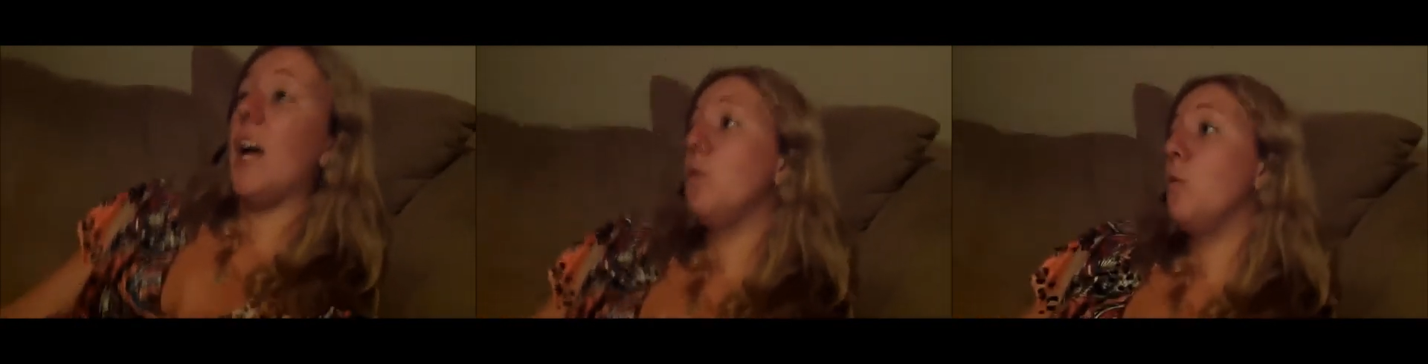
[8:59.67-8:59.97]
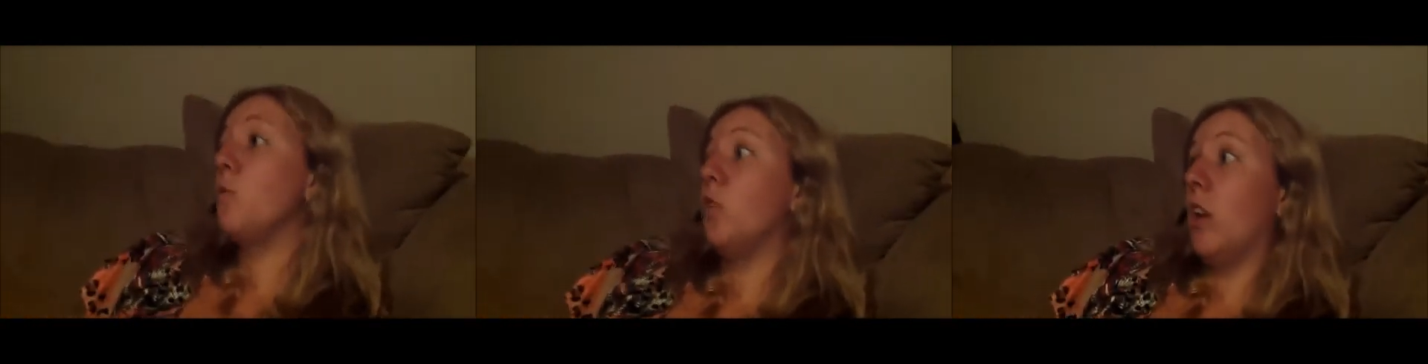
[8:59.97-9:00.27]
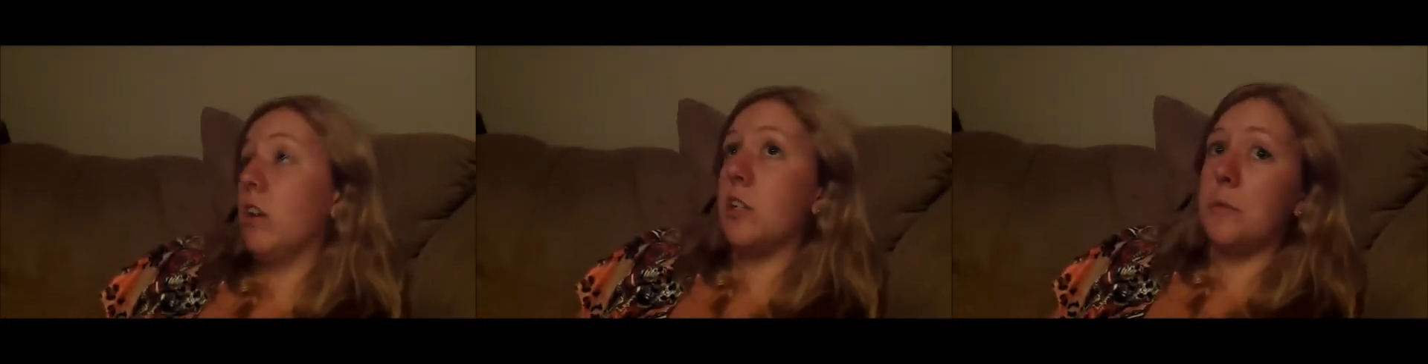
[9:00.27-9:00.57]
I will
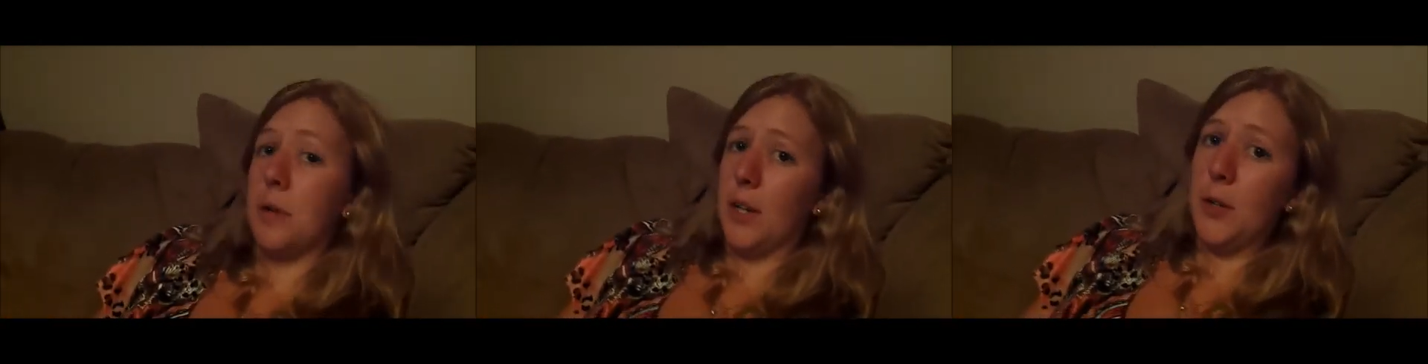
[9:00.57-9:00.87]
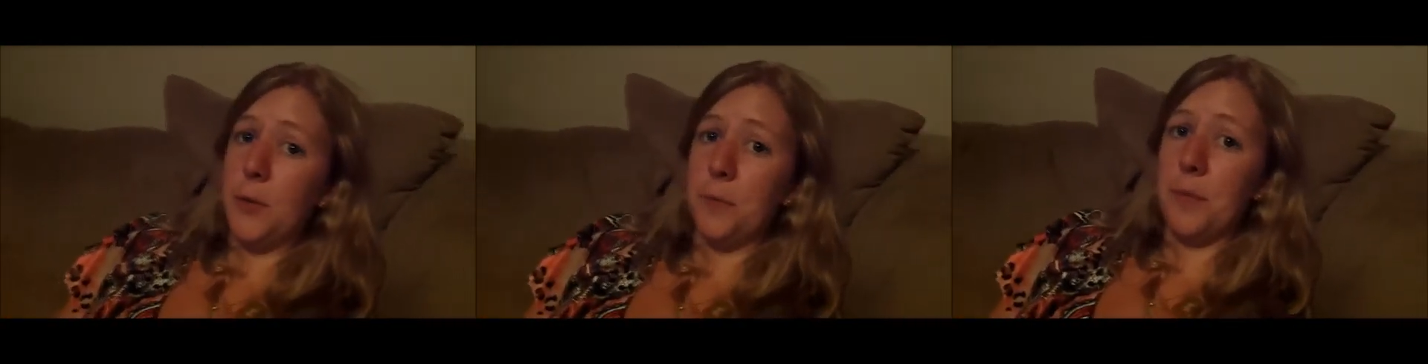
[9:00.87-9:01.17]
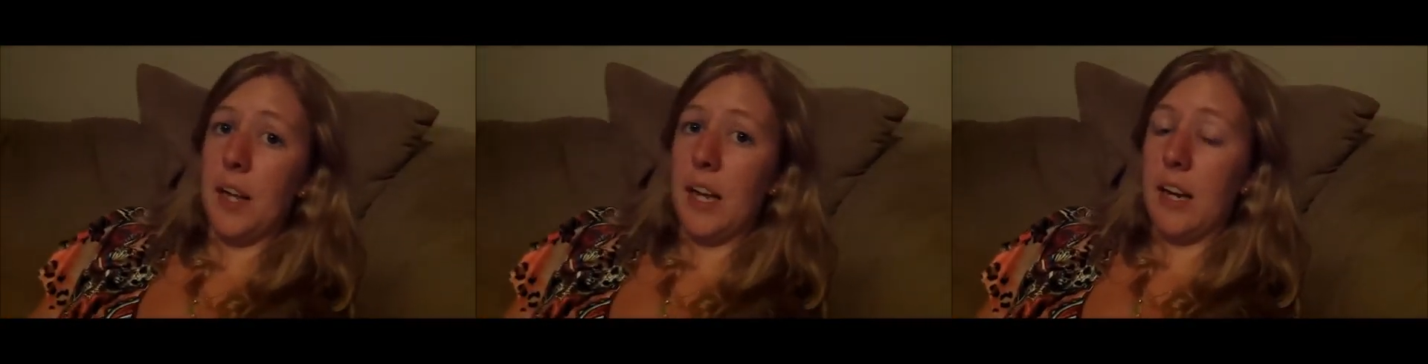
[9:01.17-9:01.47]
vlog tomorrow
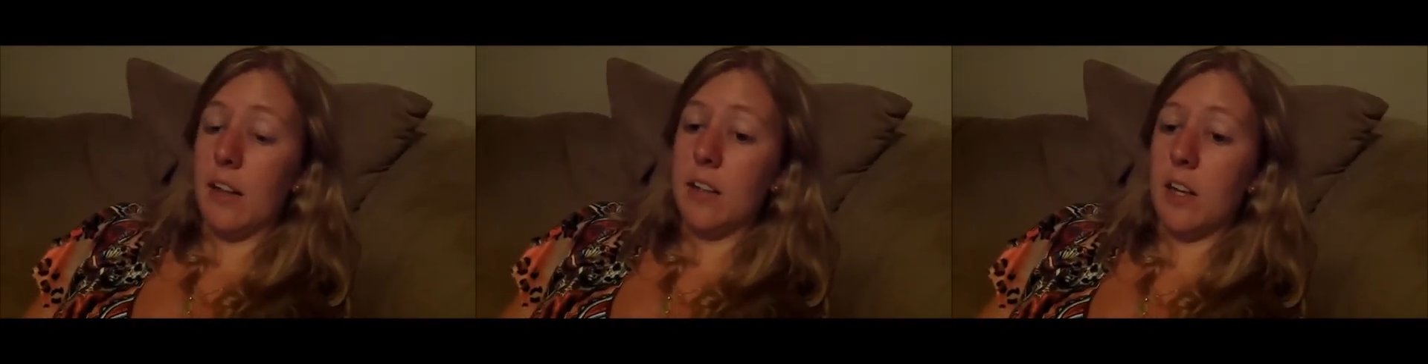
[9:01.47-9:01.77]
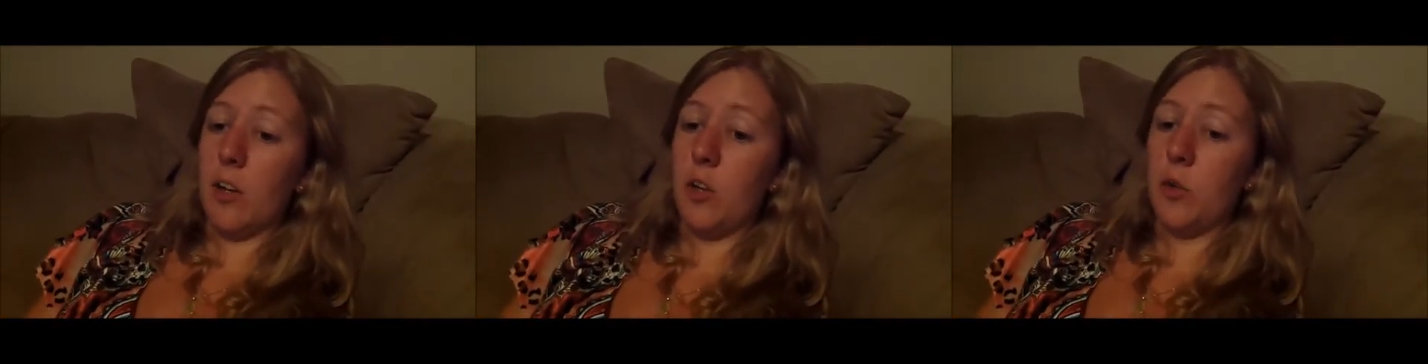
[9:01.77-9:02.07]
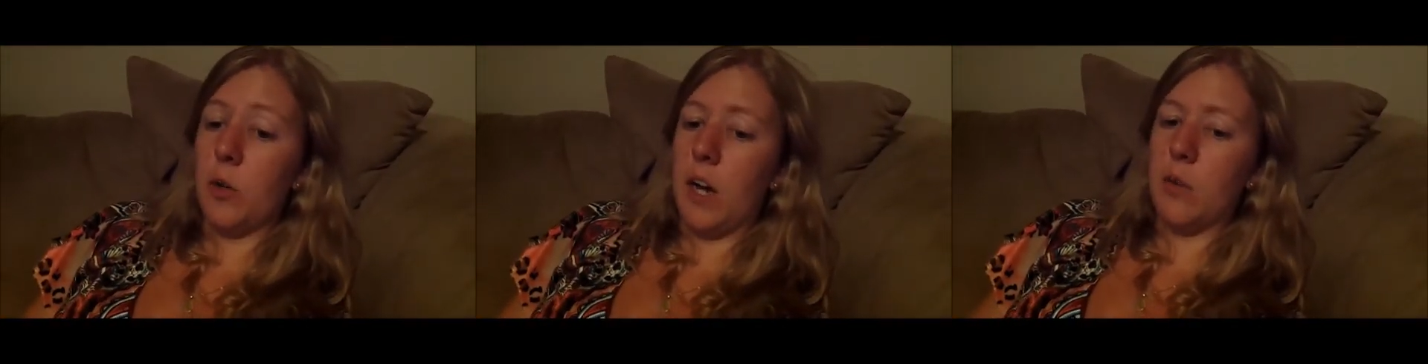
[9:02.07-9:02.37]
and I'll tell
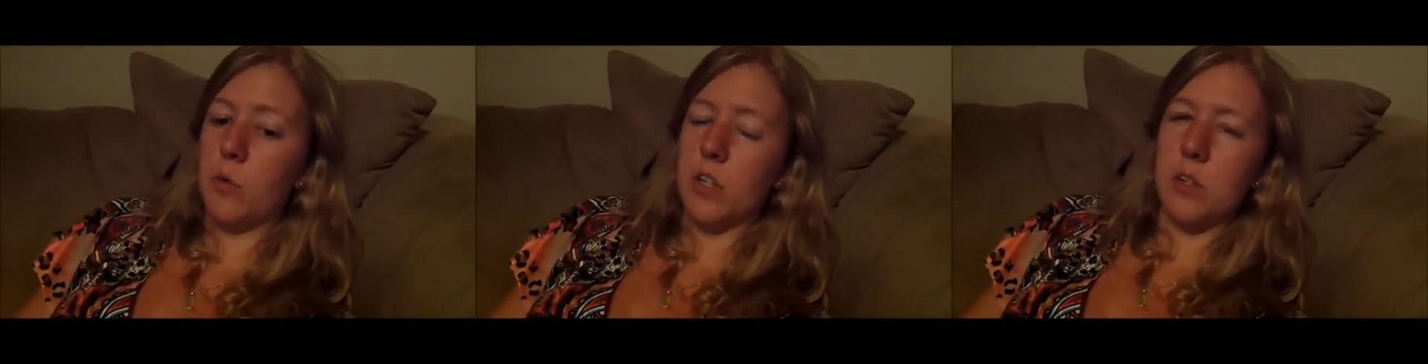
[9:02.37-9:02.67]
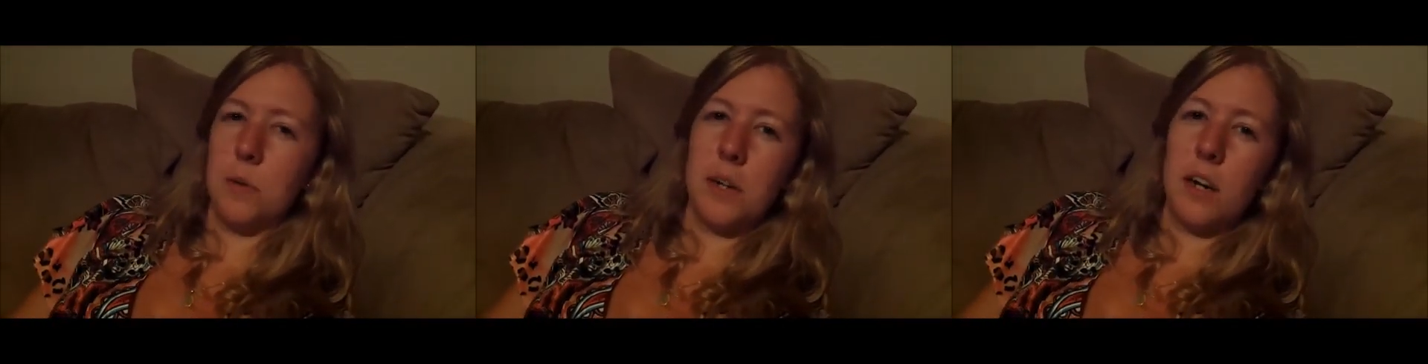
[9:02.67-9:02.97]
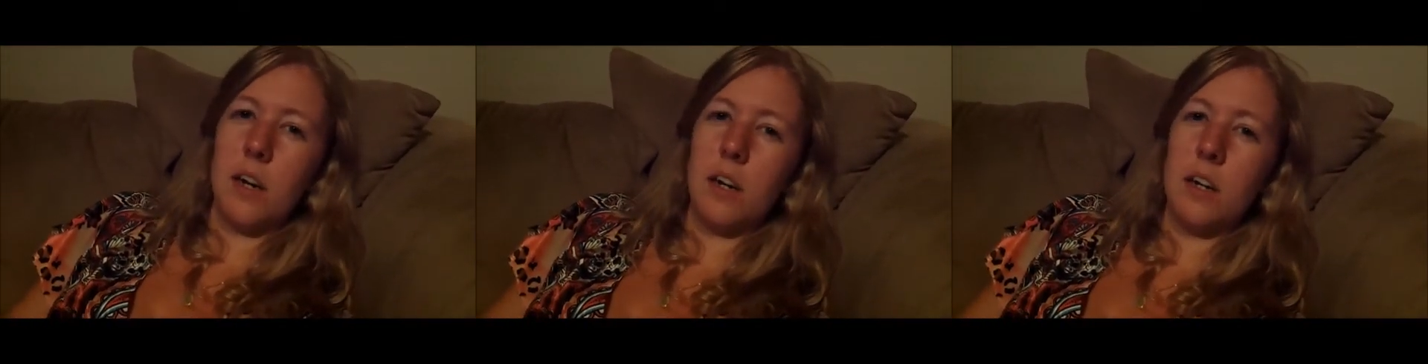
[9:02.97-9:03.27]
you kind of what's
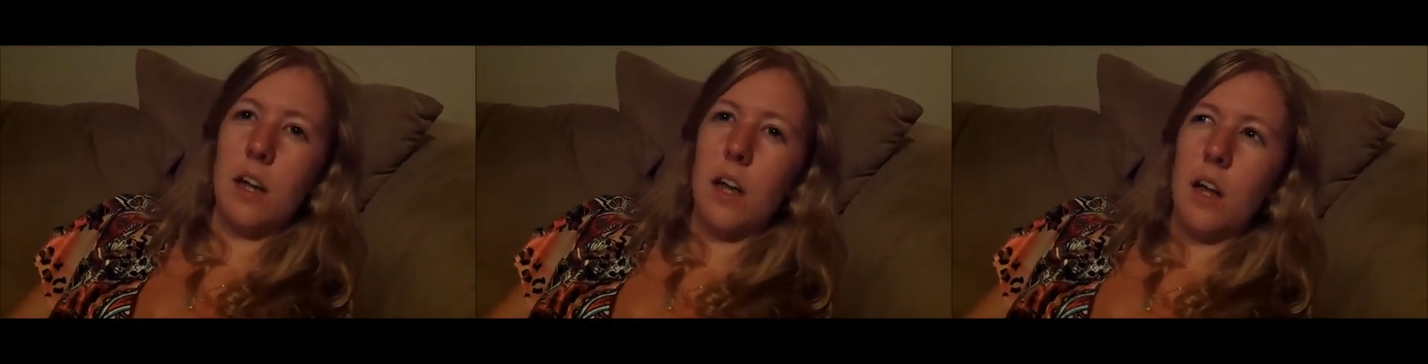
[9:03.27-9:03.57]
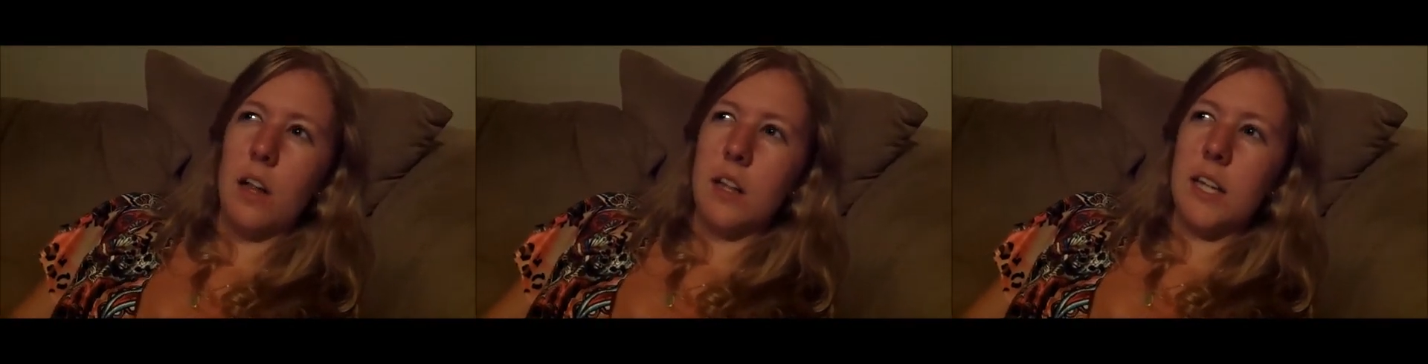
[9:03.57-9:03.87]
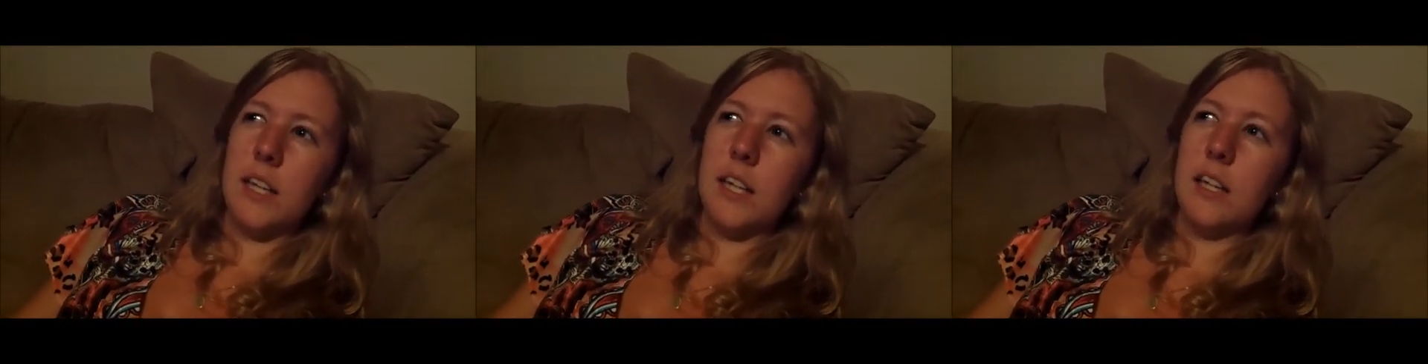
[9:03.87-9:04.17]
going on
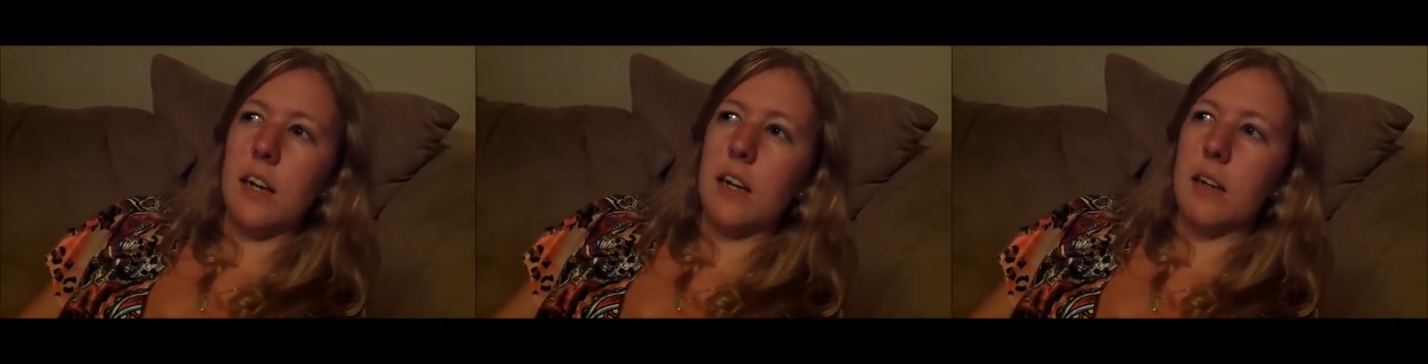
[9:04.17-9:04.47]
lately.